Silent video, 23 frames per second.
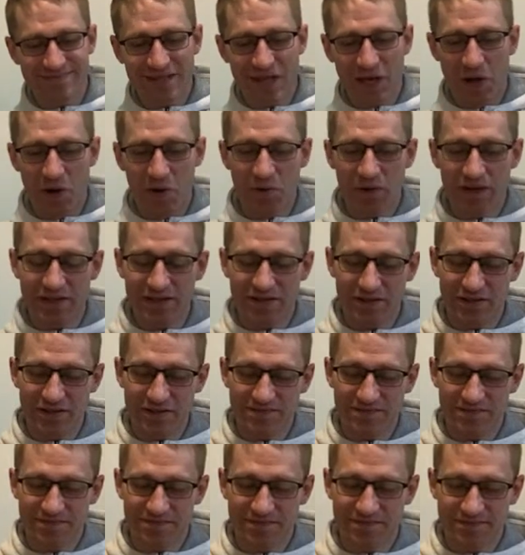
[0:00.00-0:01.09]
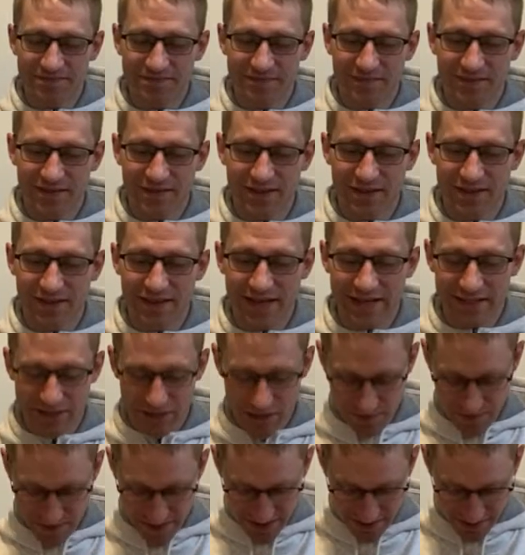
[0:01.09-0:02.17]
Alrighty, y'all. Thanks
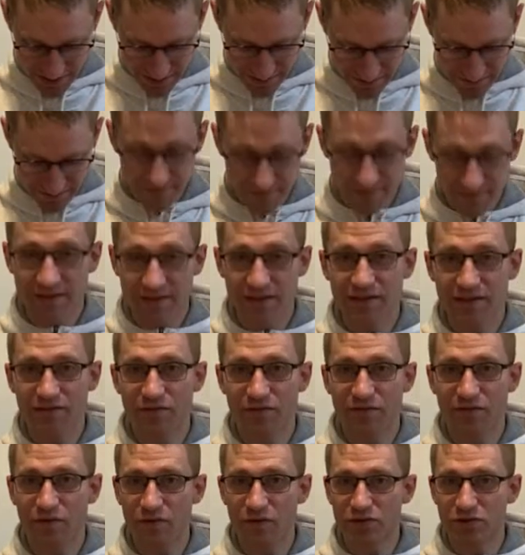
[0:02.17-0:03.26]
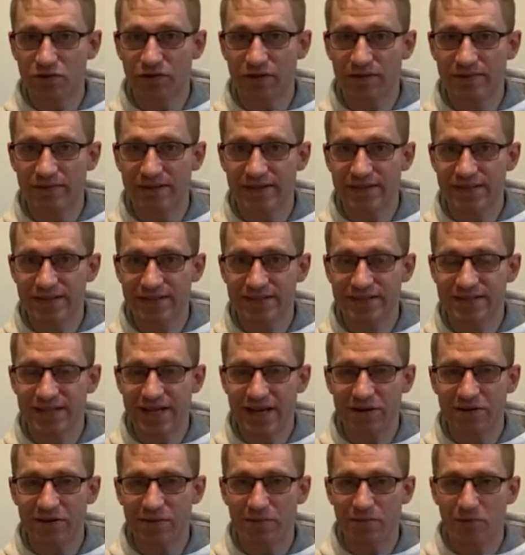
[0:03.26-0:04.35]
so much for joining me this
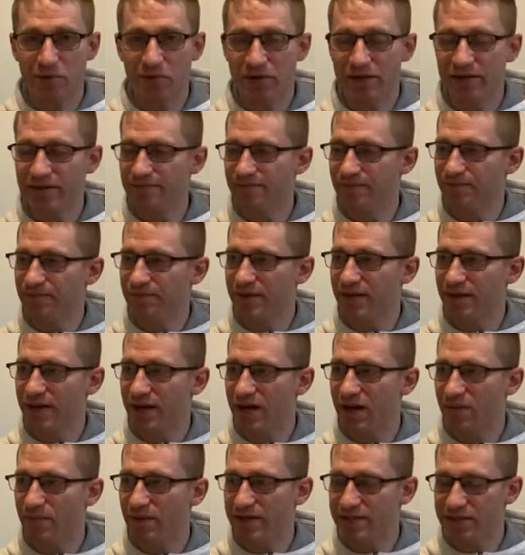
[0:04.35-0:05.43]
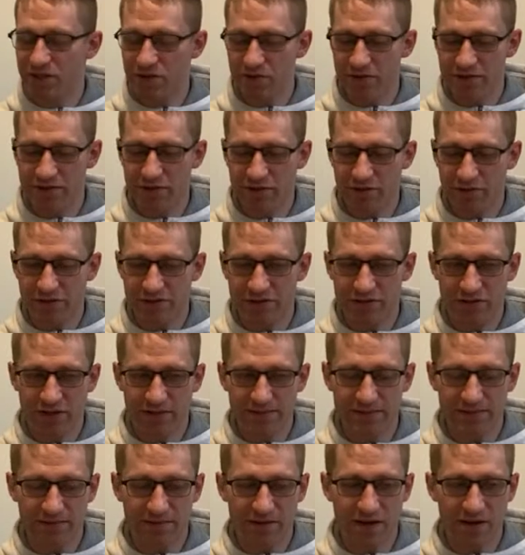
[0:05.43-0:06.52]
Saturday morning. As always, you can always drop
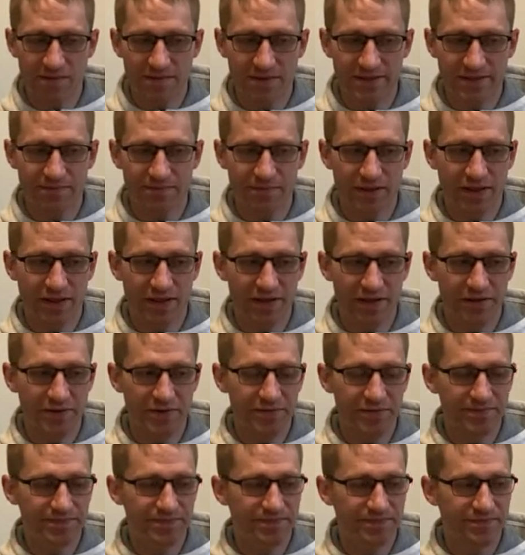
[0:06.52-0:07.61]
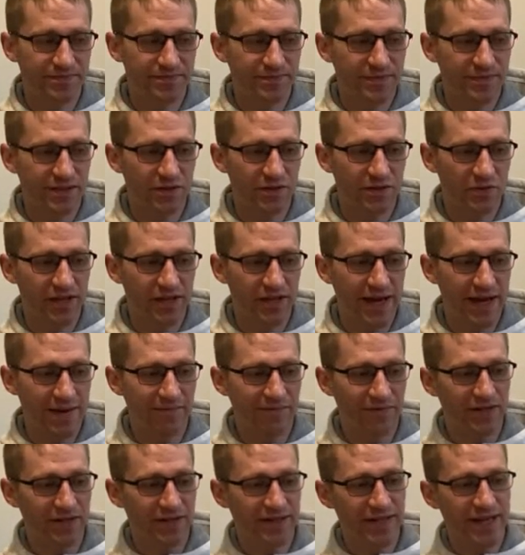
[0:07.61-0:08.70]
some comments below. Recap
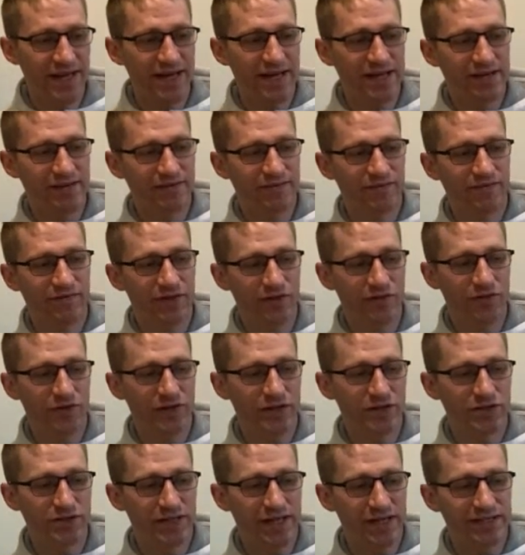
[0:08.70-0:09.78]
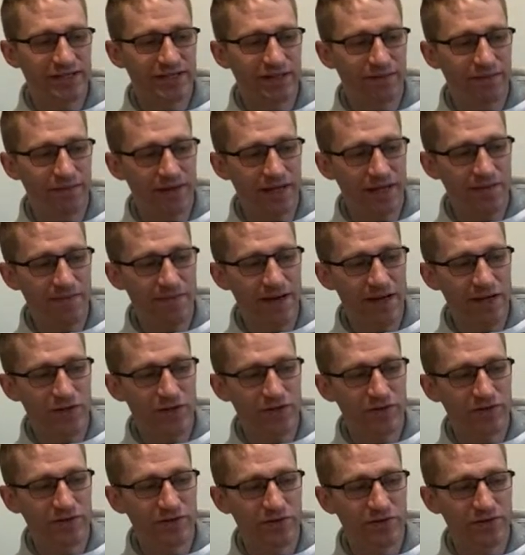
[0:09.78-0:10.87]
for today, feel free to check some eBay,
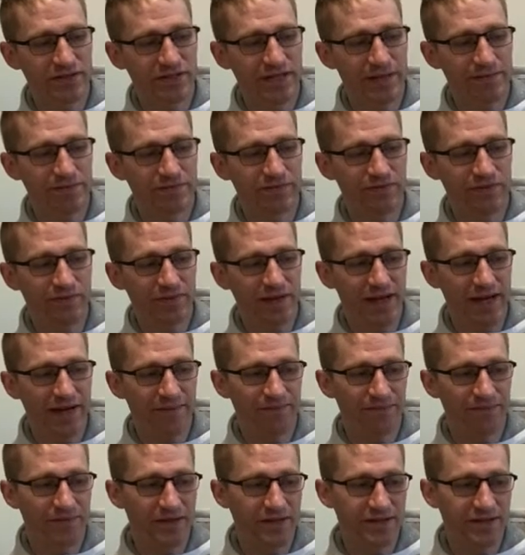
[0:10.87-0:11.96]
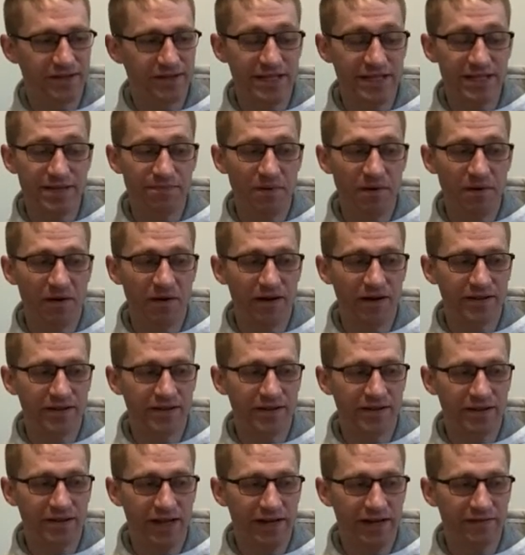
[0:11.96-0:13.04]
use those tips from that teapot
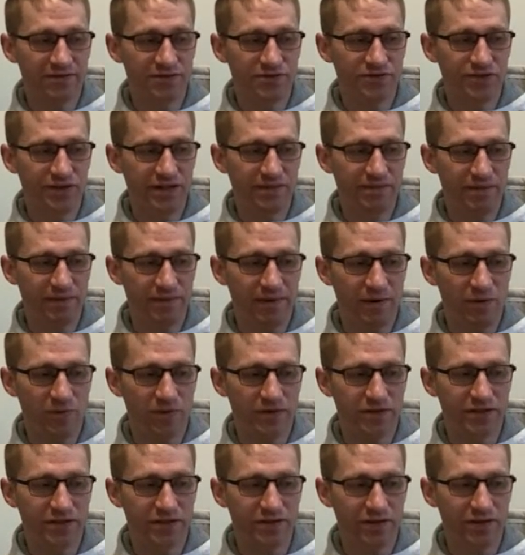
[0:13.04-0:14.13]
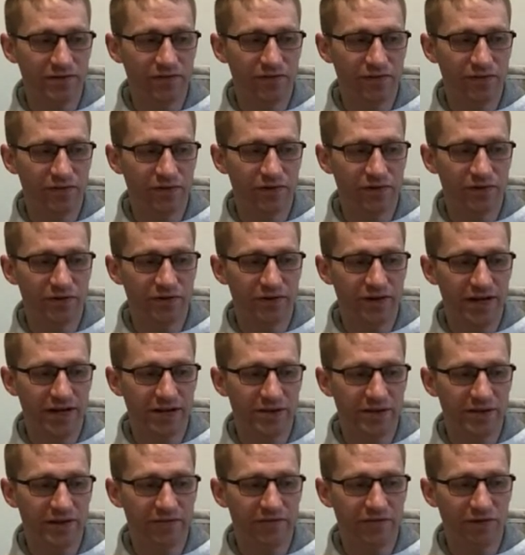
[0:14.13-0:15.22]
live stream about what to look for. You're not
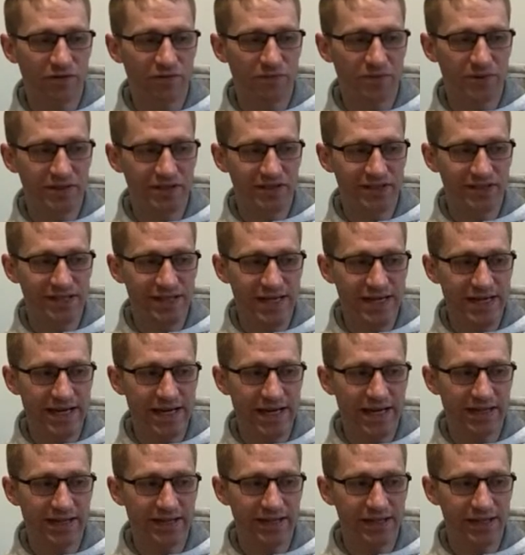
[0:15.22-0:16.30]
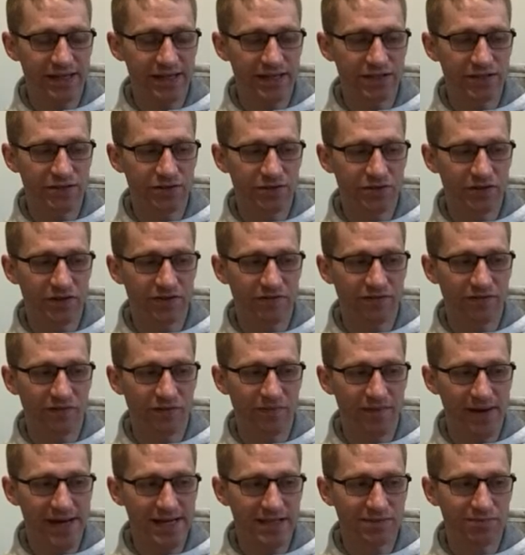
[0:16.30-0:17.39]
looking for pristine antiques, you're looking for
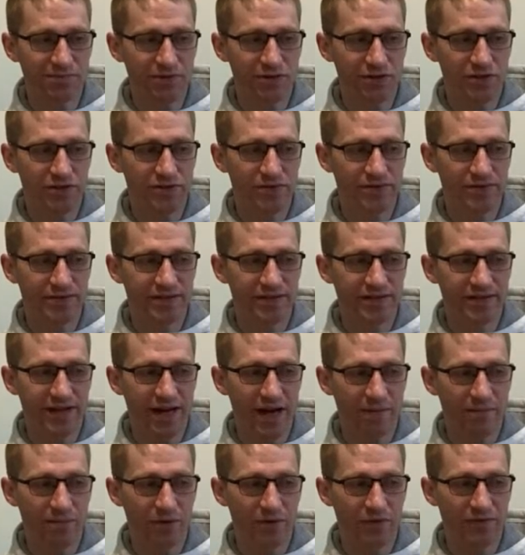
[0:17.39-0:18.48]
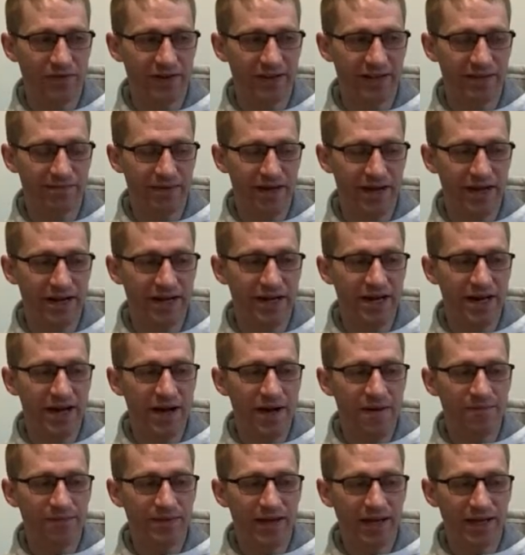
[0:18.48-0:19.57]
mass-produced, not perfectly made
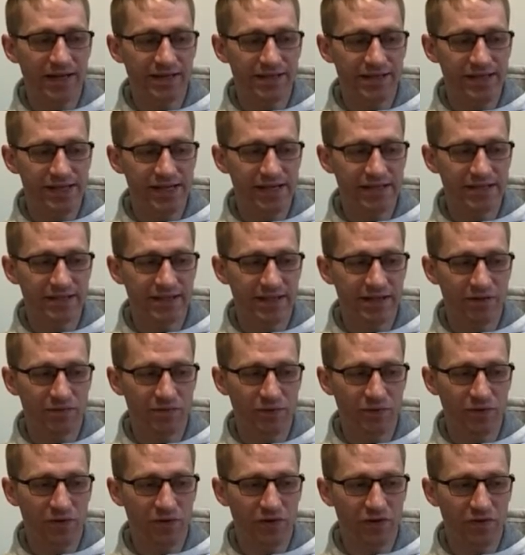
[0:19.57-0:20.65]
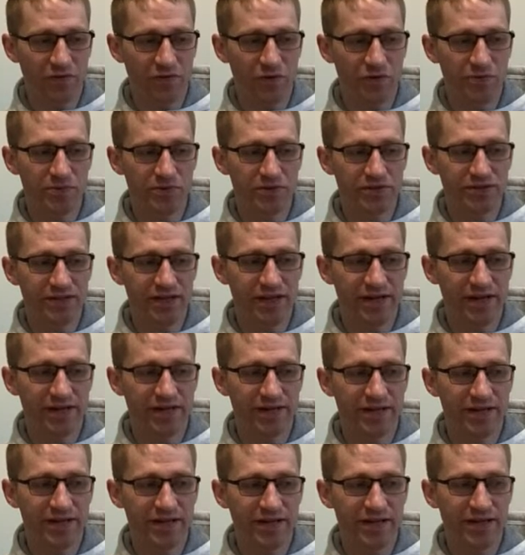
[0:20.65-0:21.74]
antiques that are more on the affordable
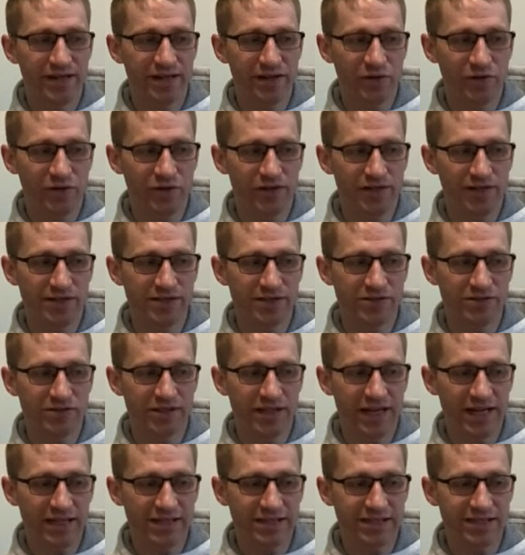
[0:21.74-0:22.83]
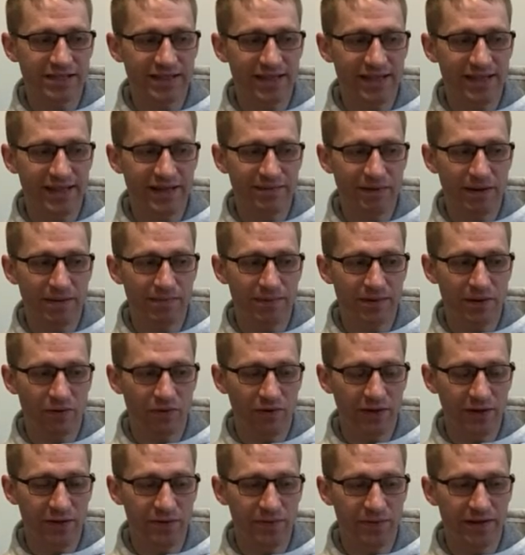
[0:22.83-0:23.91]
side. It increases your chances that they might be
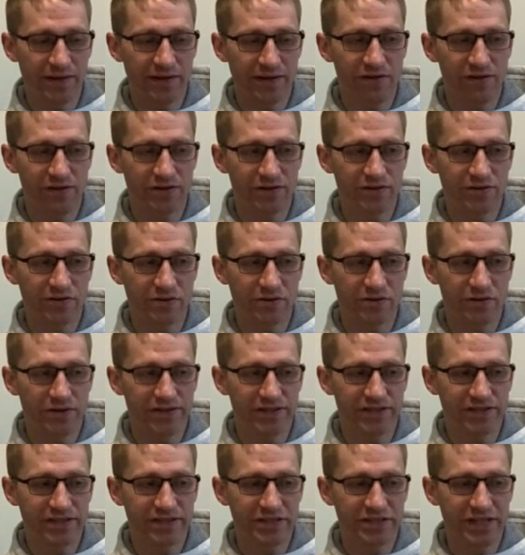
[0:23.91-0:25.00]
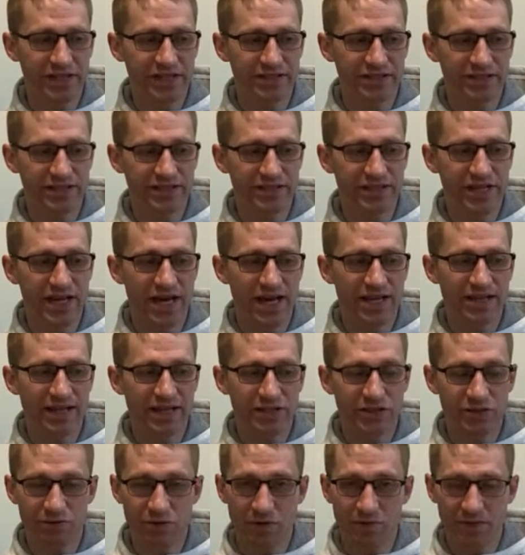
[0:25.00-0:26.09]
real, but it also increases the chances that
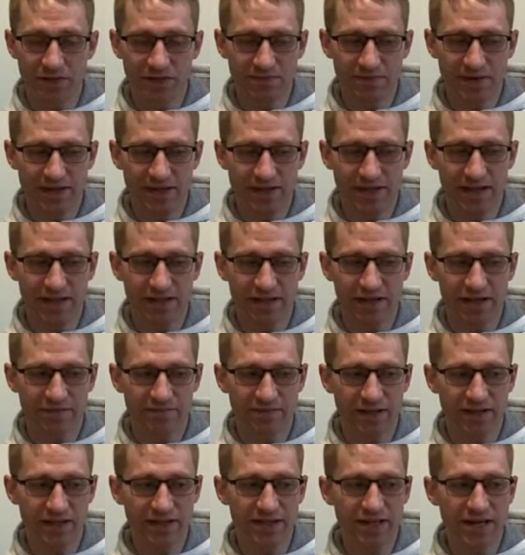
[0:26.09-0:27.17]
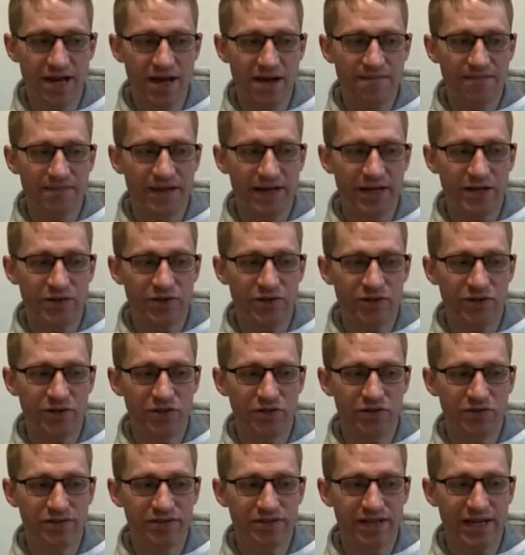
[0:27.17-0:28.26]
you won't be spending a lot of money, and you can
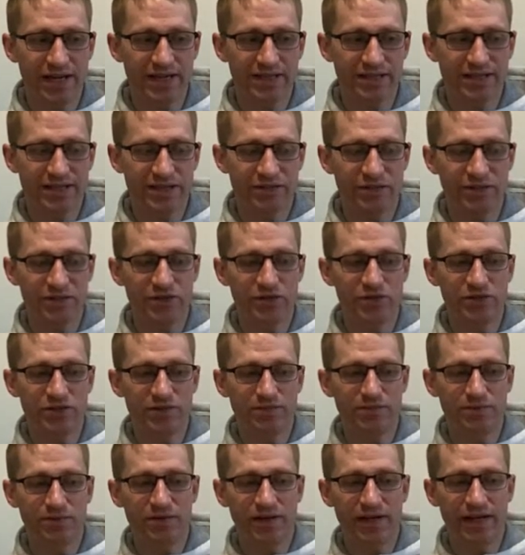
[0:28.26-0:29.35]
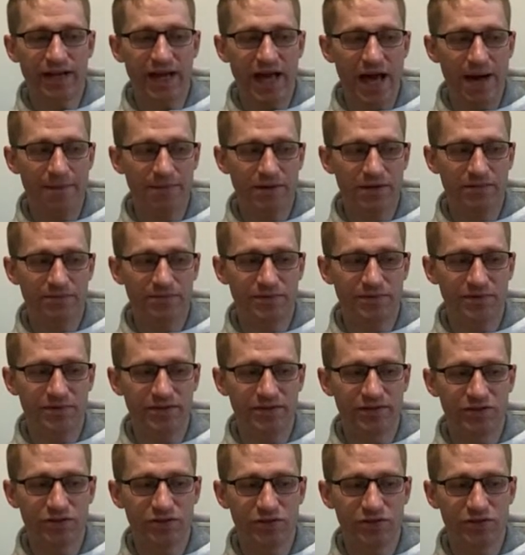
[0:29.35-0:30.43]
use things that are usable and applicable
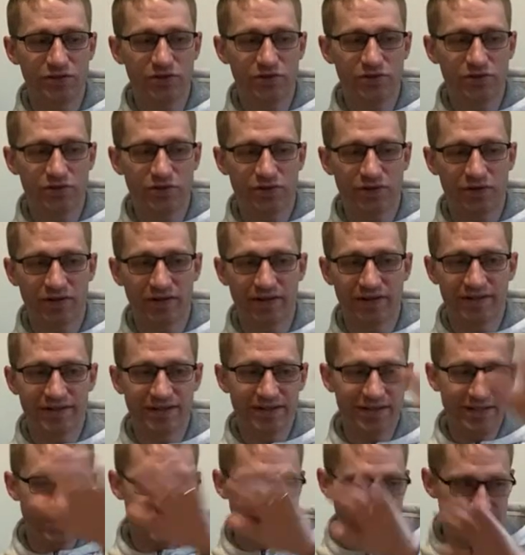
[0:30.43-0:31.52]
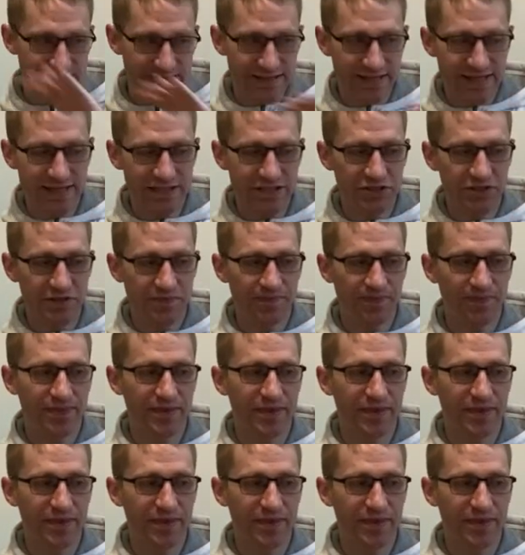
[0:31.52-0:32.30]
to your tea station.